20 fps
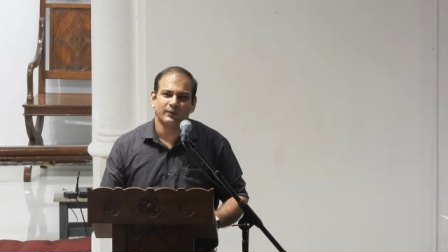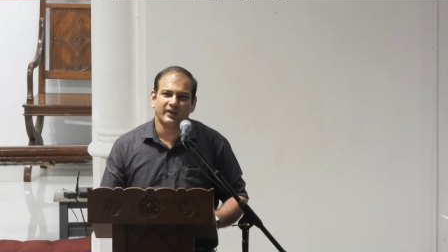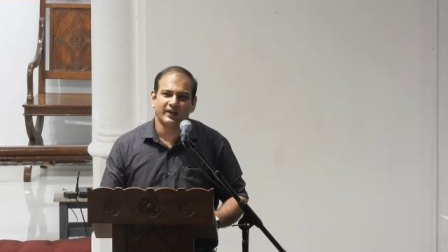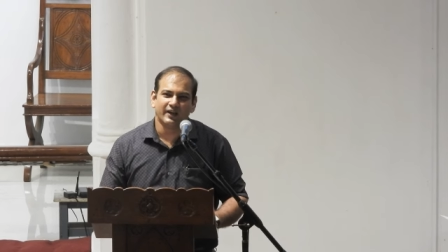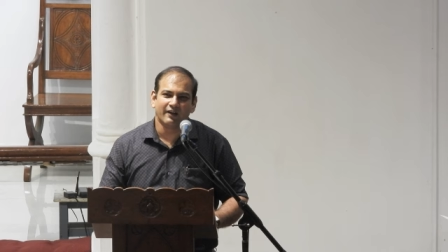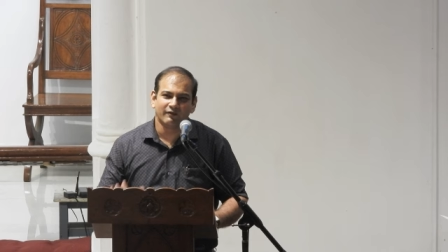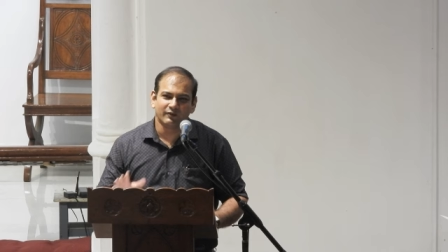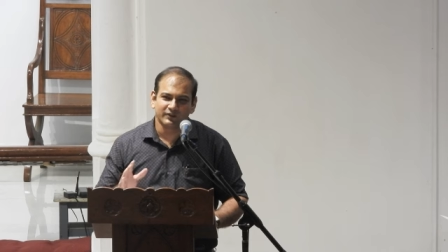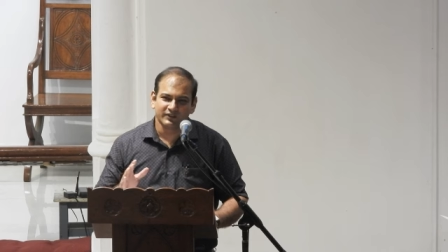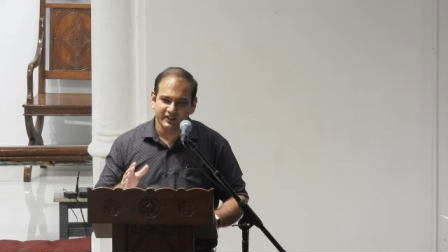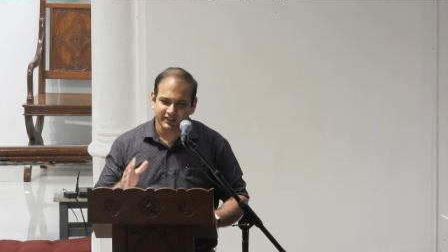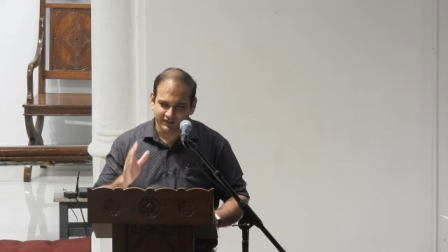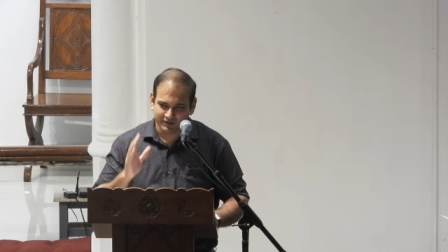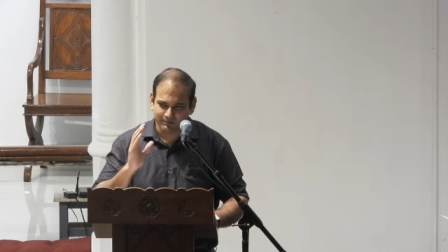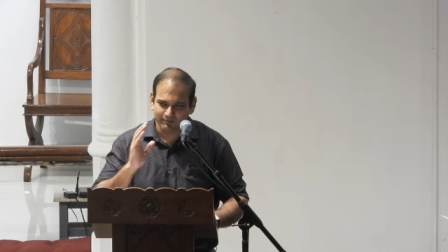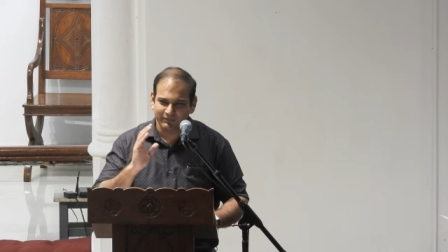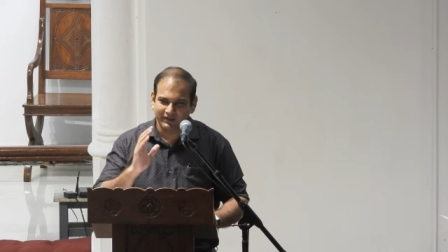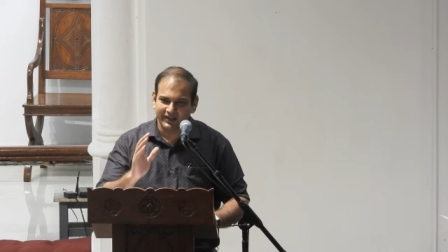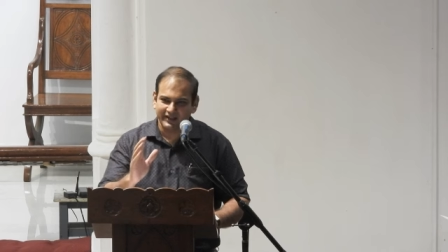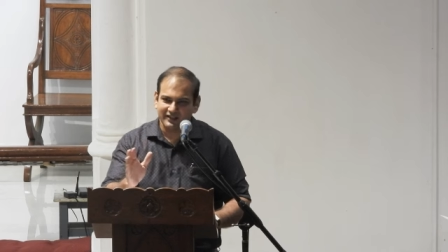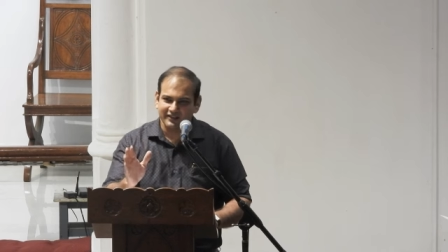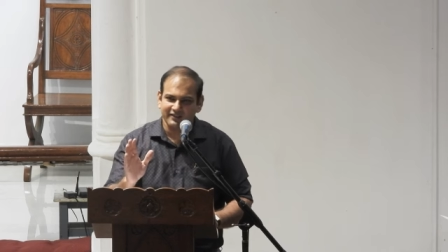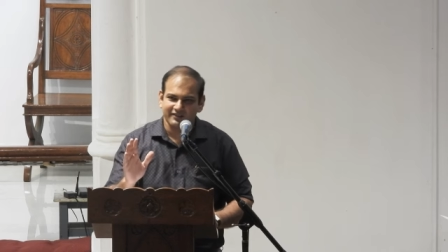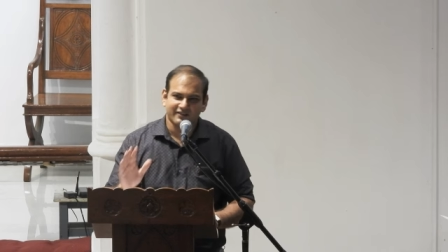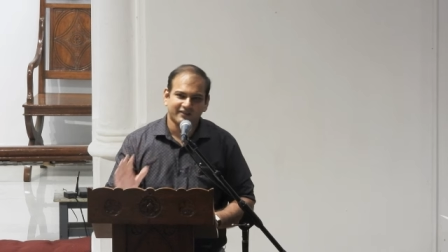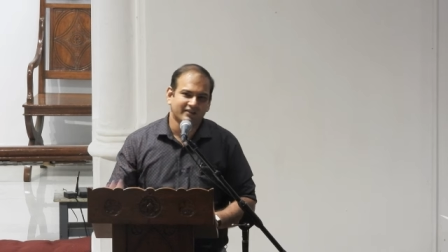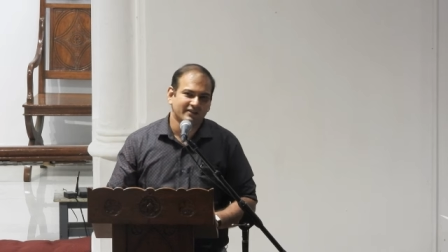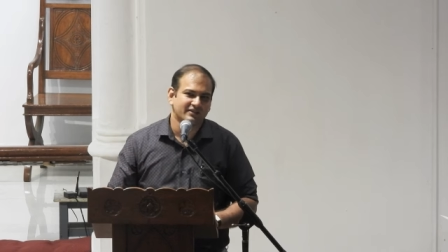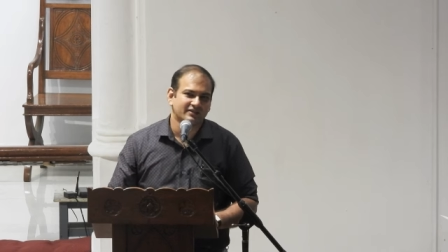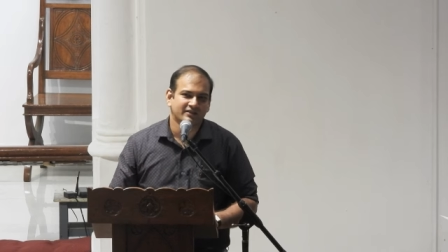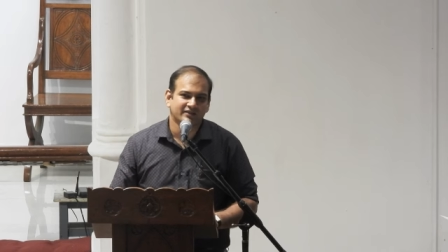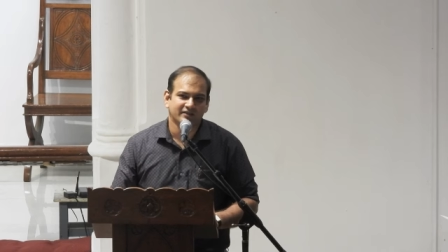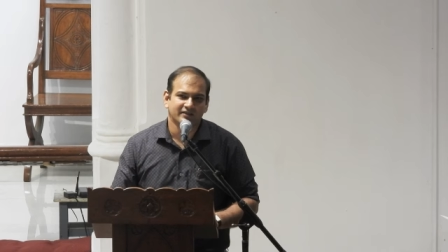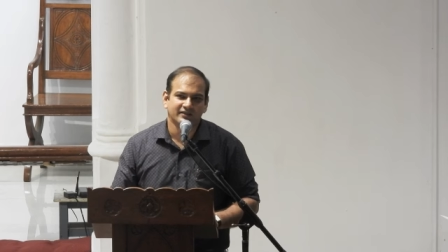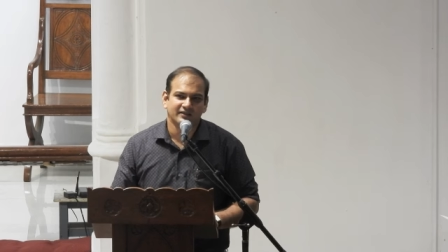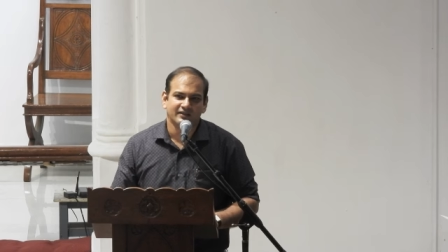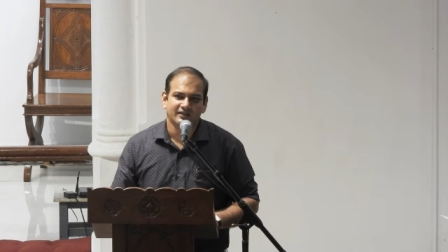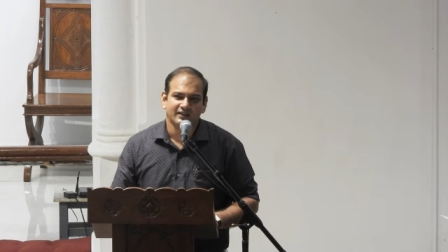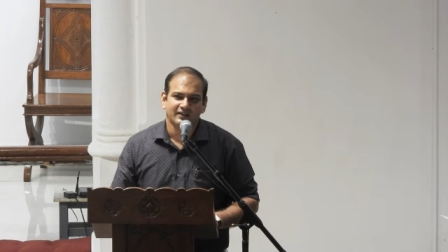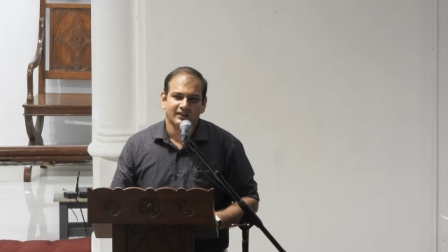we have to just blindly trust
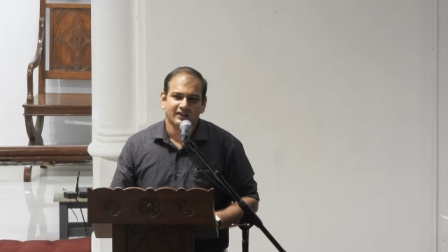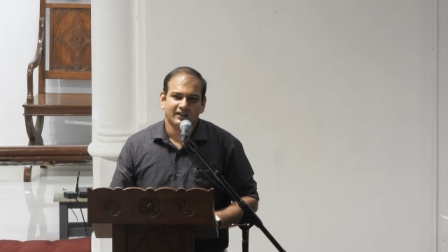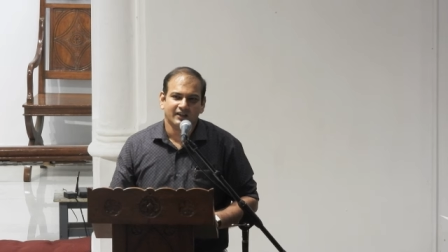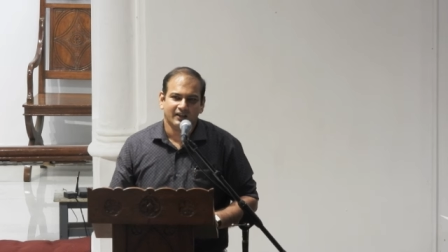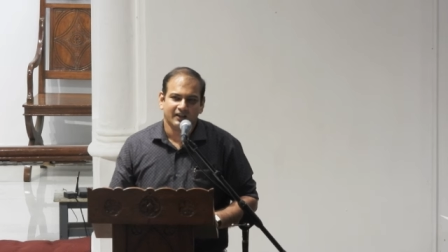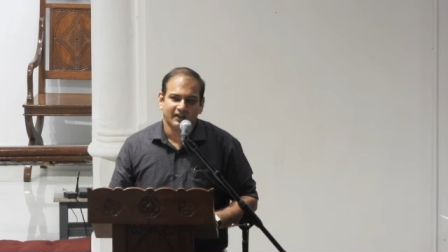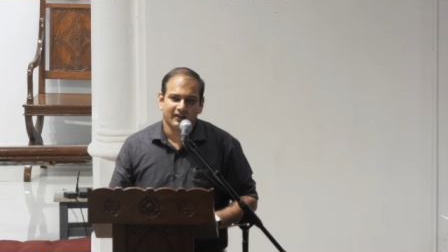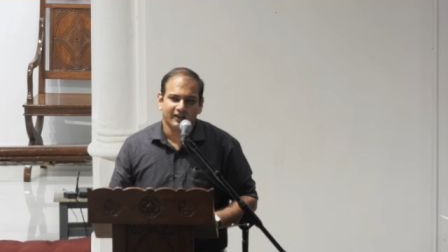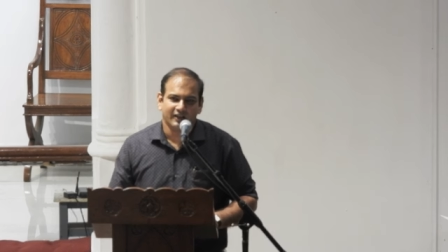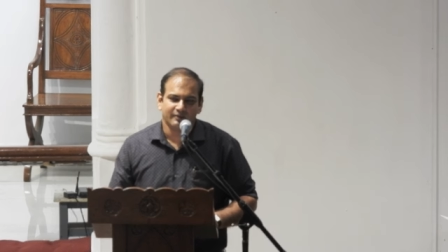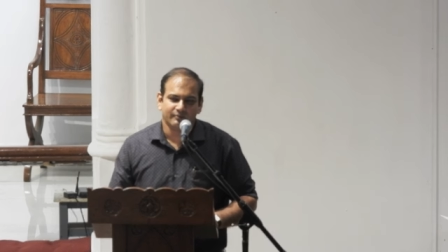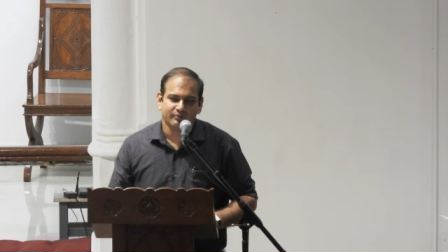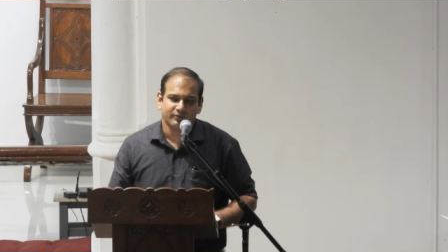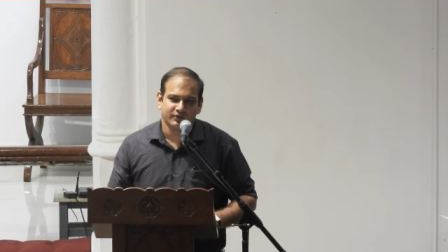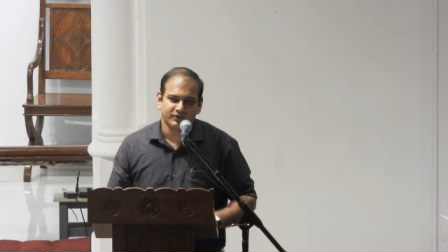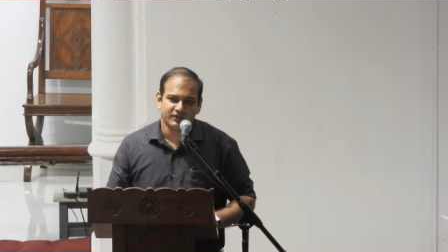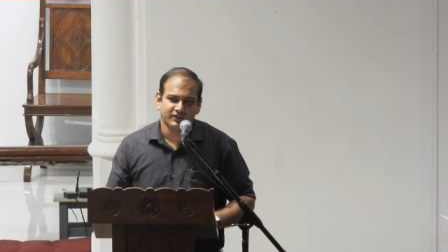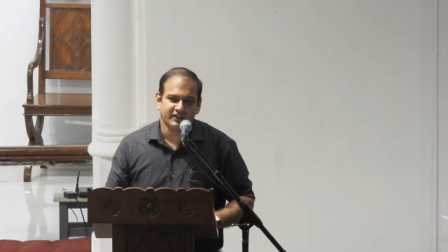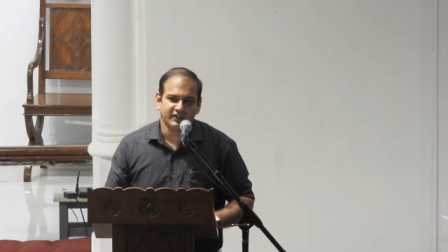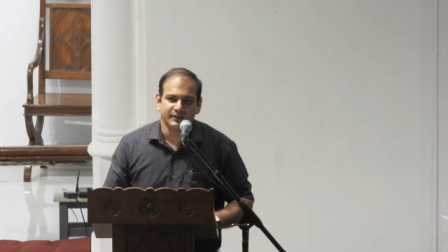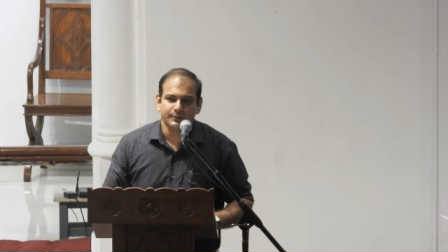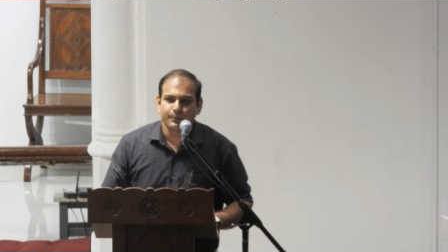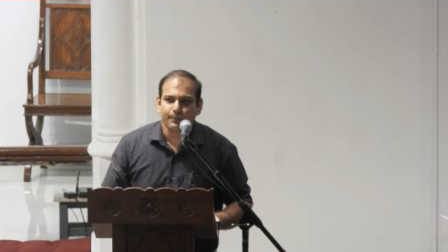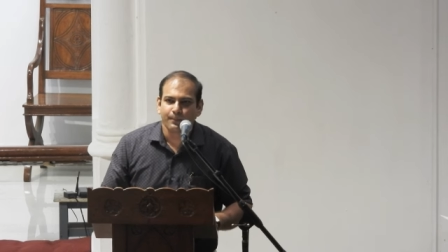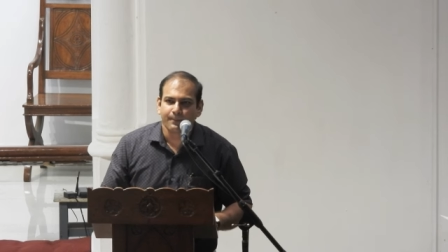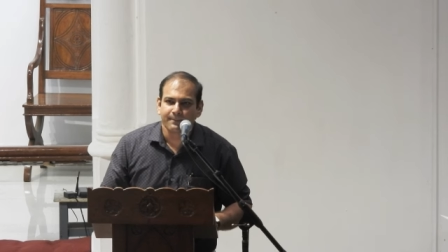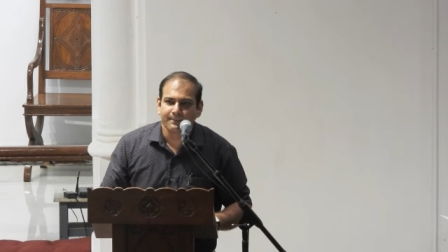and proceed.